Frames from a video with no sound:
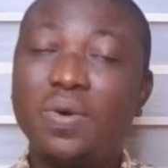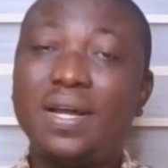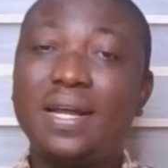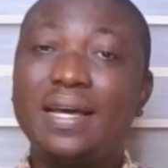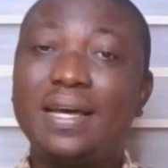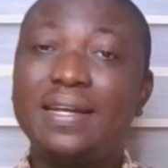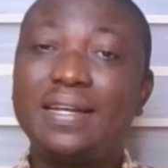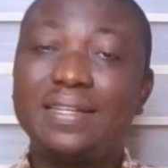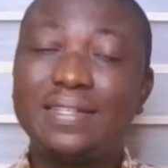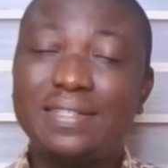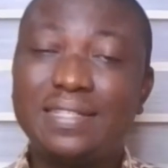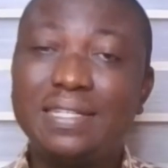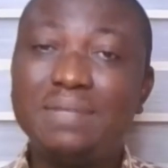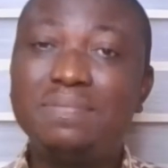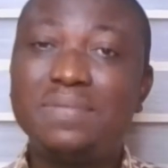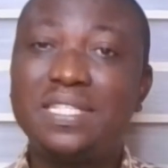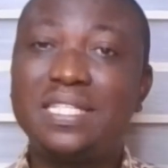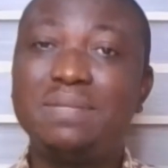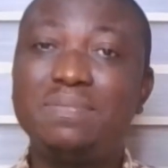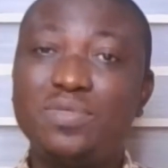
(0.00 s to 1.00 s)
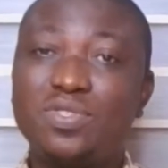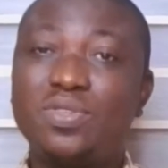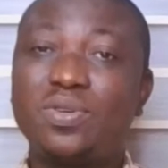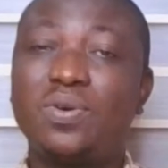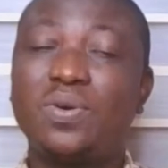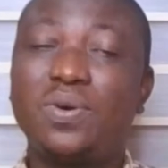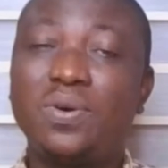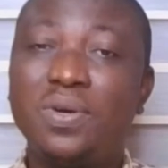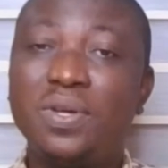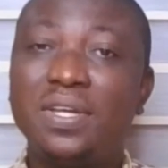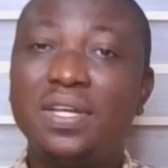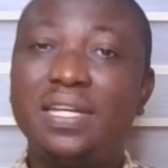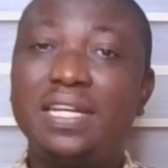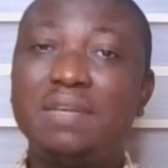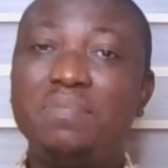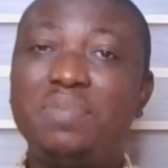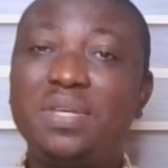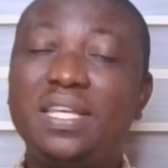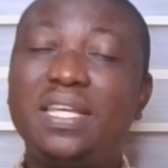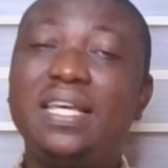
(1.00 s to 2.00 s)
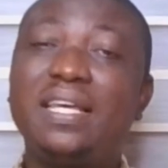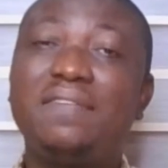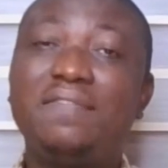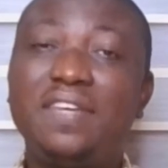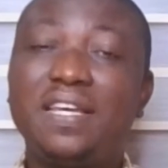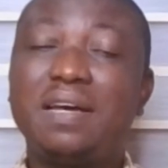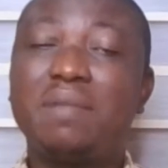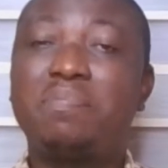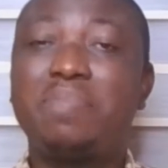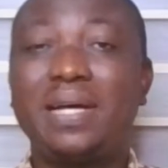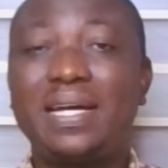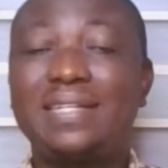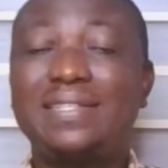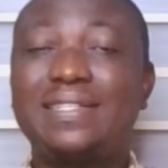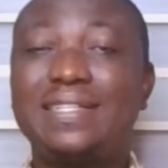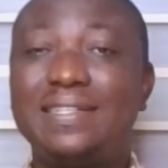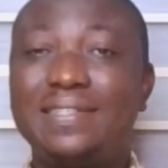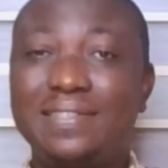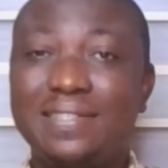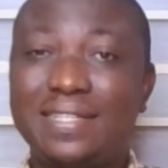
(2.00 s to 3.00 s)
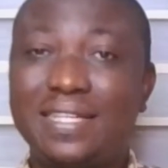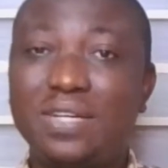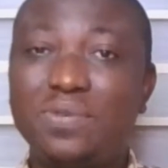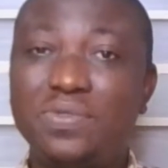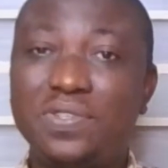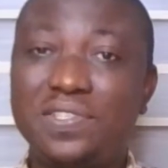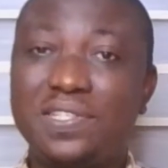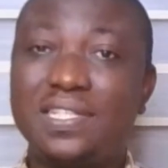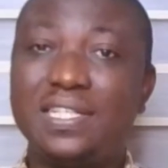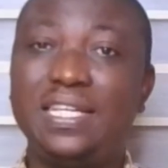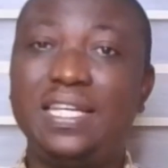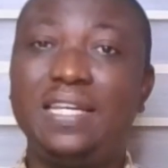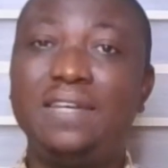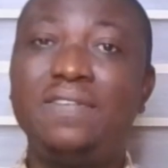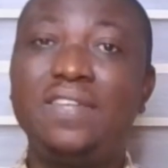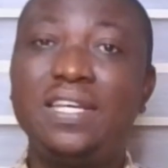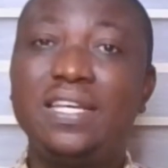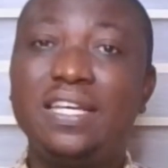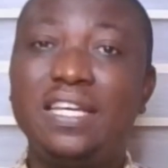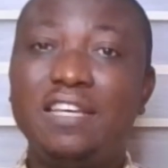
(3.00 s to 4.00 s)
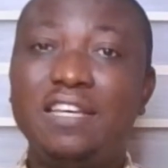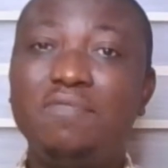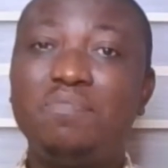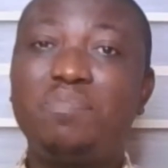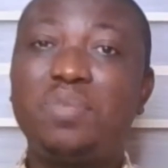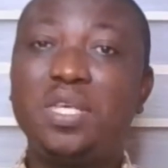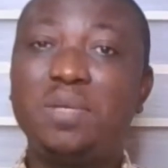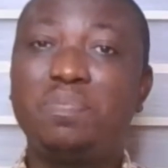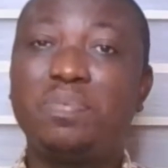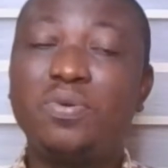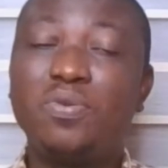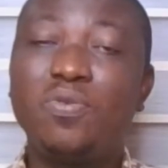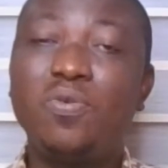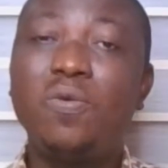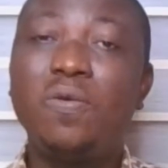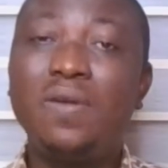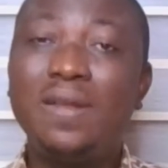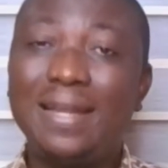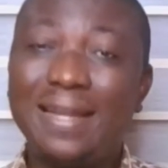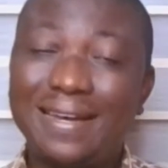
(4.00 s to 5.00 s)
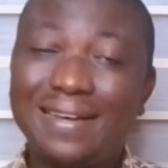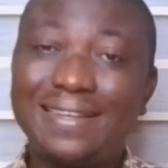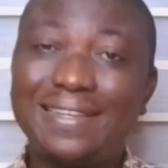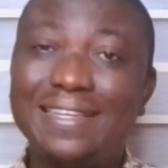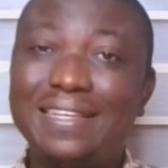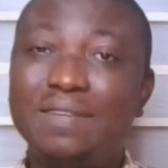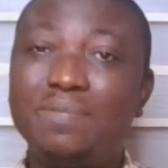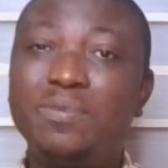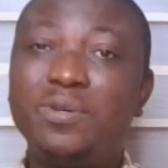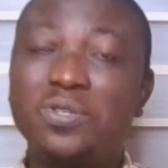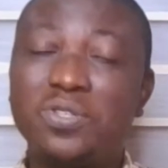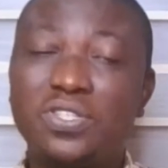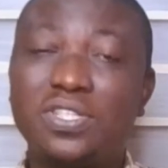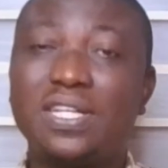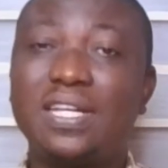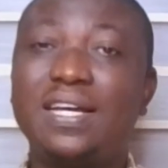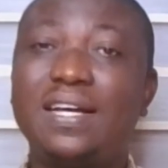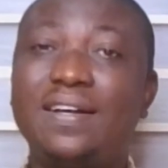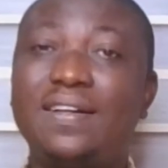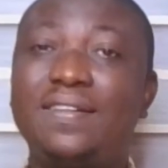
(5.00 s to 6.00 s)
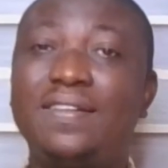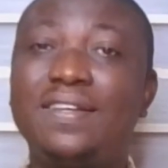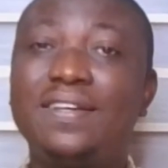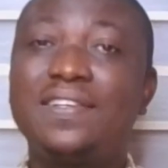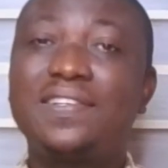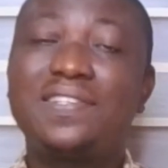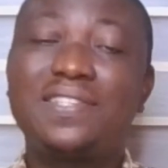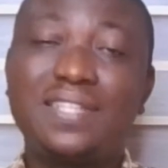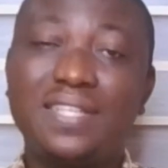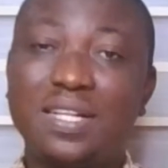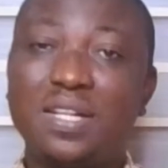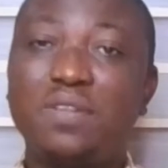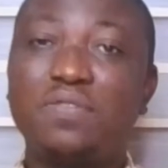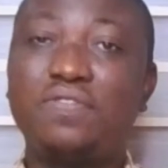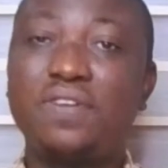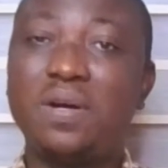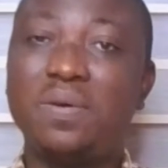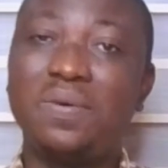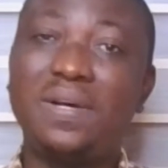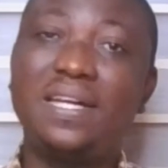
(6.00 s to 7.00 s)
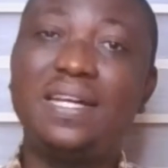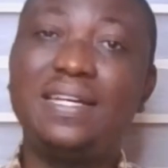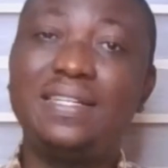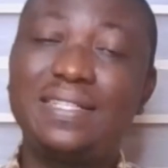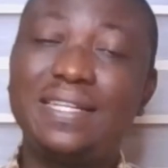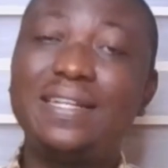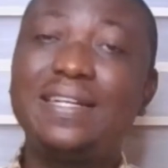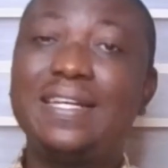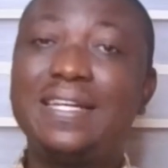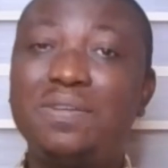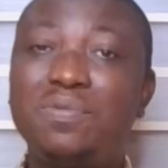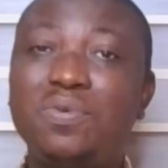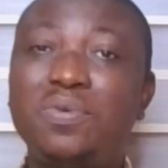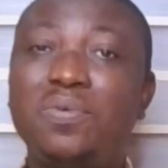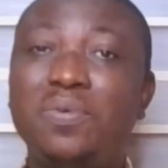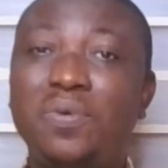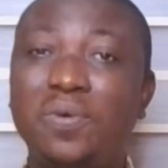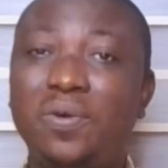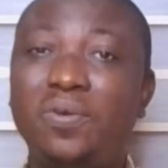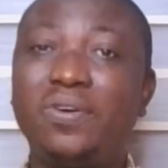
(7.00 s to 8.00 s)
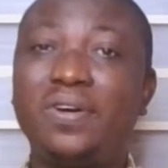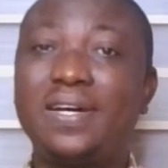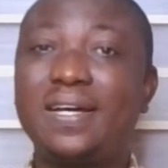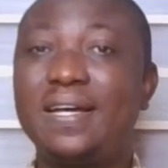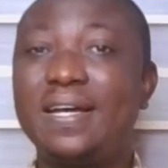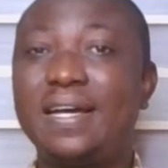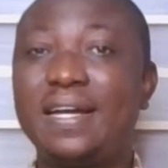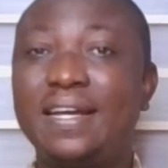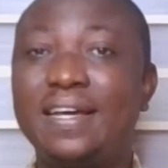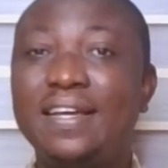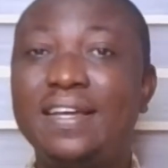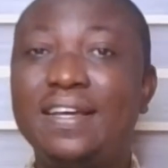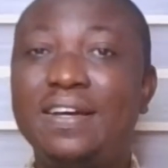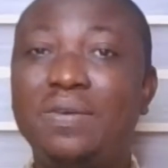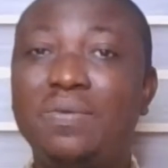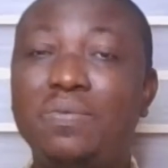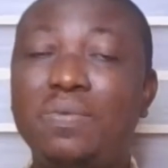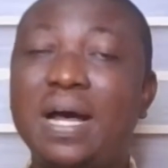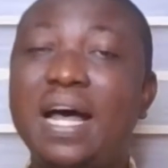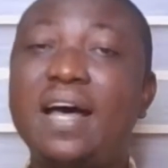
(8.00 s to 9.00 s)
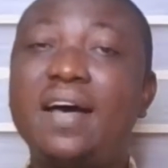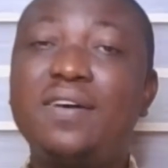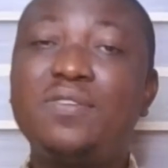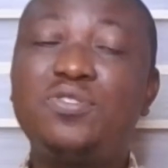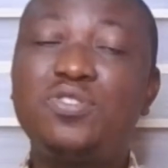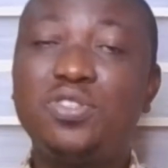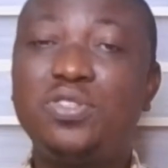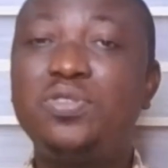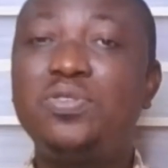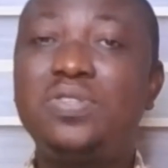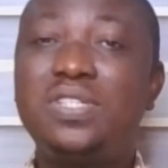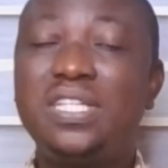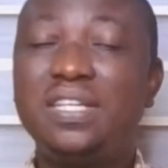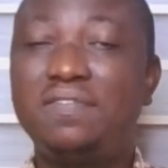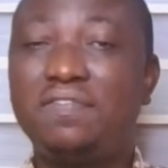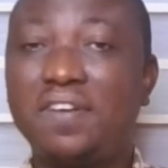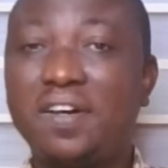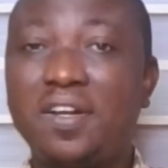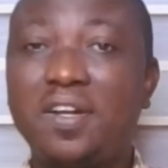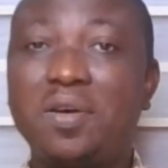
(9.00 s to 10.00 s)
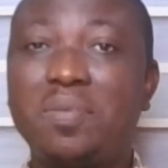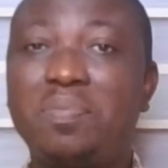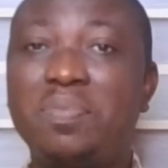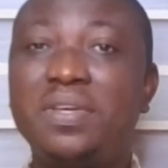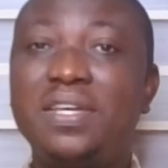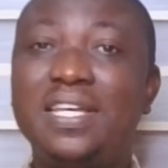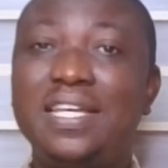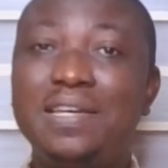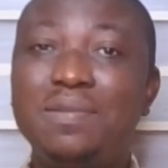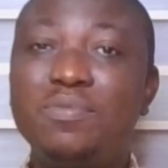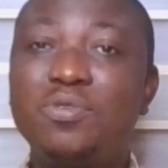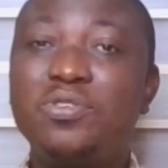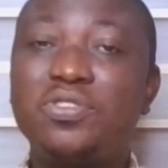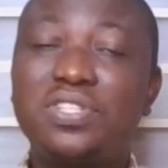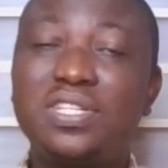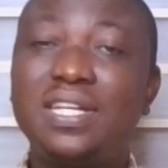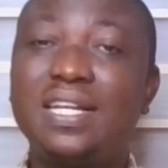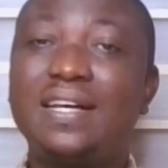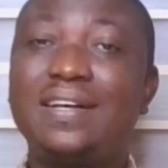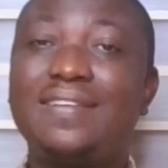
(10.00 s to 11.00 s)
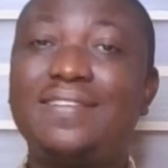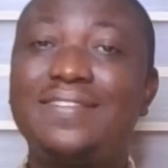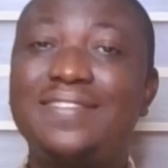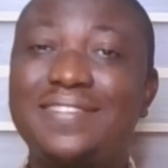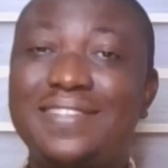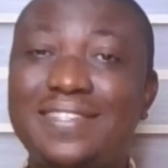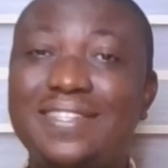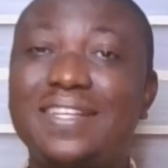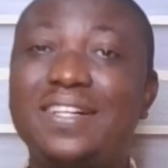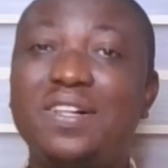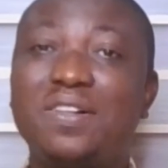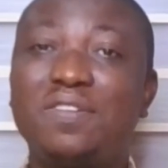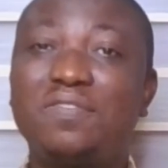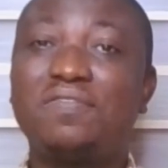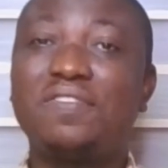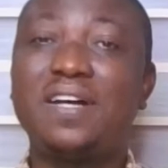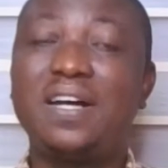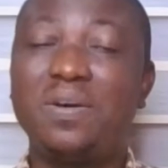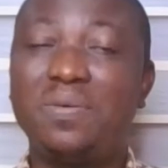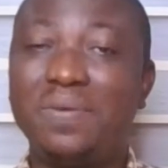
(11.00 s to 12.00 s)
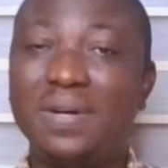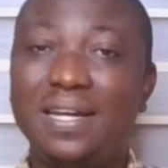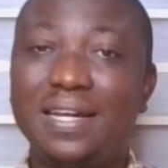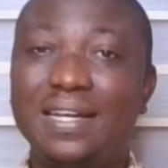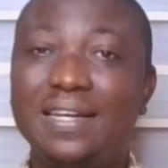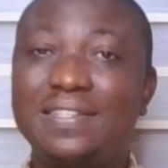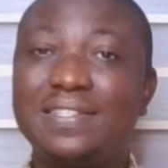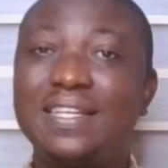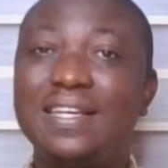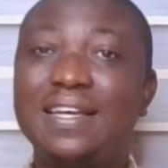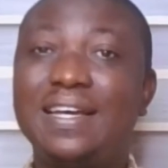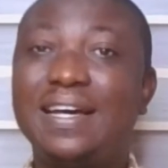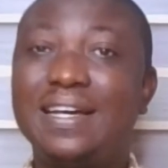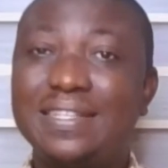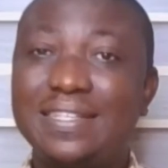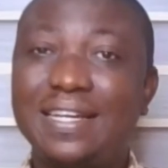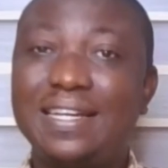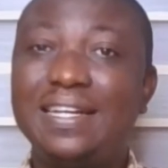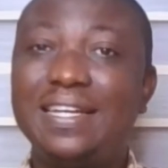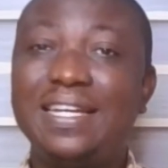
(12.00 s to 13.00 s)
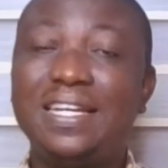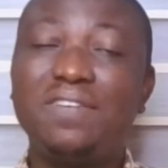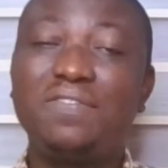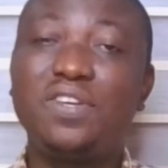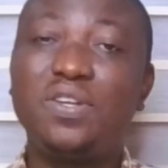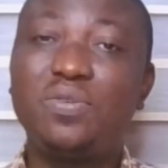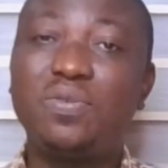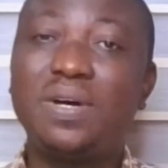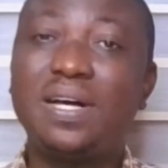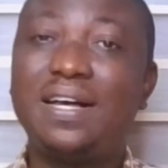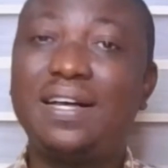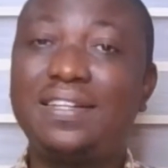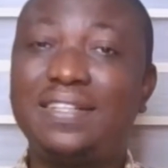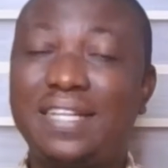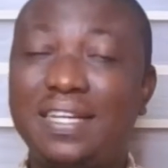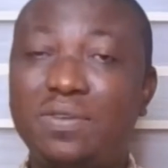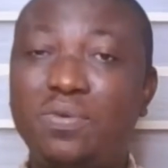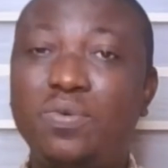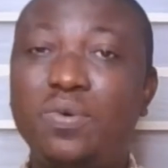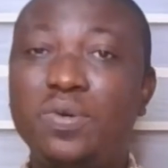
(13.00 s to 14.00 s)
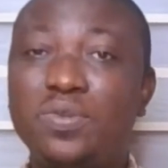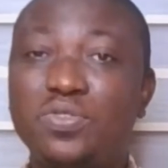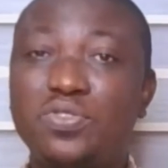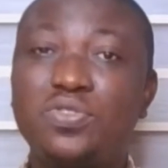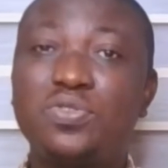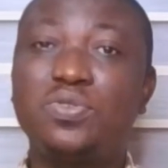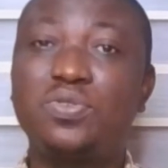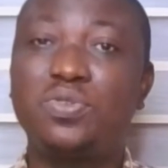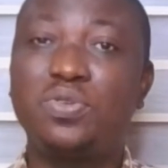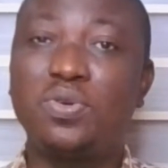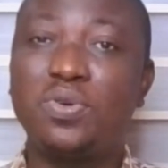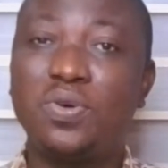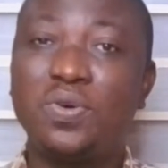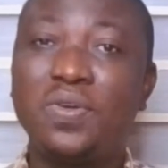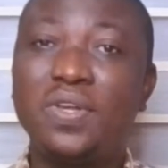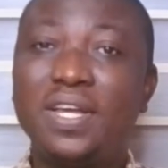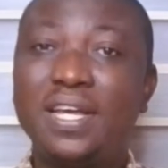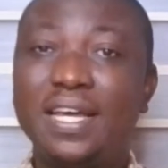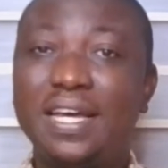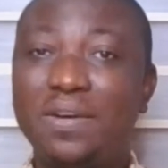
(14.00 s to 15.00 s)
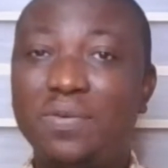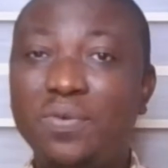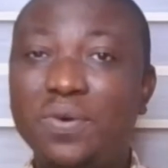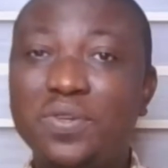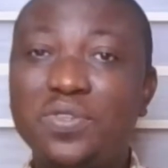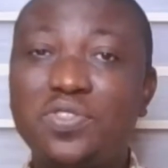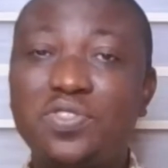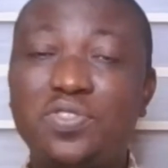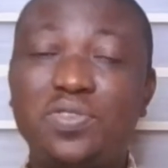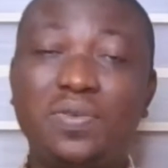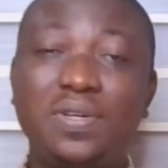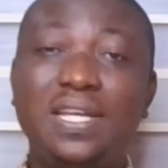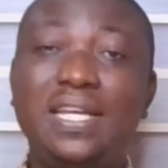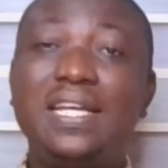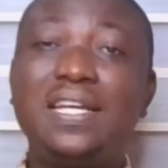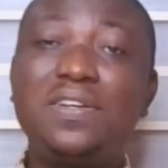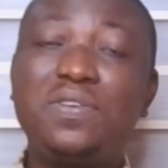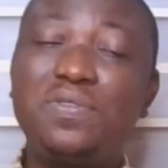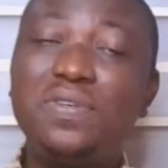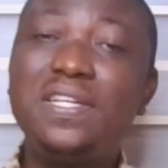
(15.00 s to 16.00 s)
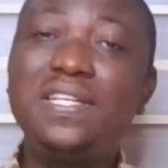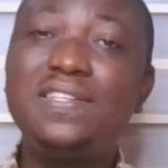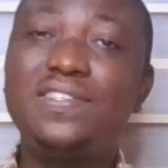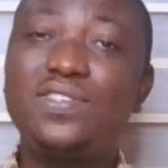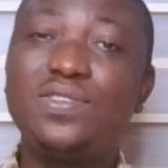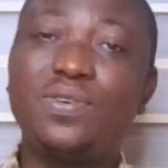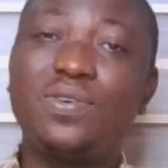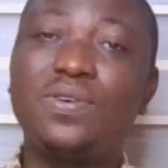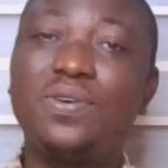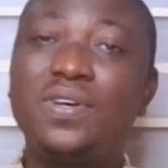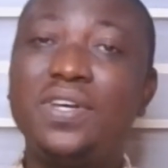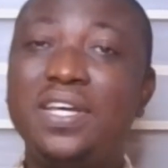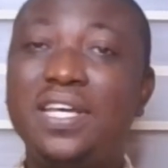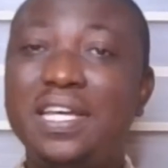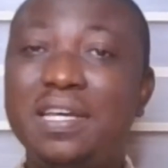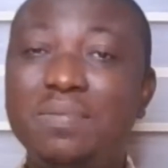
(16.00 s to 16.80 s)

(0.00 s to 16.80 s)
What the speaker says: What are the symptoms or the behavior patterns that we see in people who lack emotional self-awareness? And then we will look at how do you develop emotional self-awareness as an individual that wants to grow and wants to increase your